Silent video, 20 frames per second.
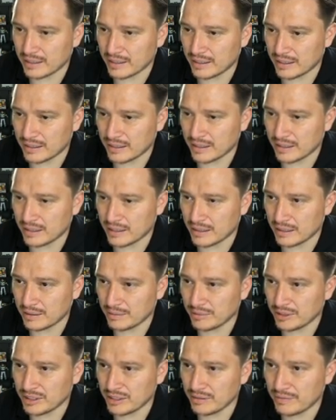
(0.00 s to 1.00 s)
Uh,
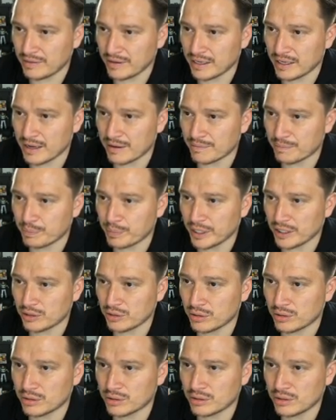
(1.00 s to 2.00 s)
let me see if I got
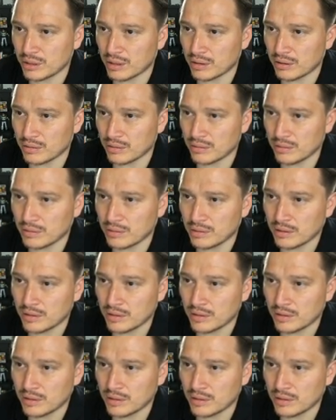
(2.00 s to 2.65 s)
pictures, though.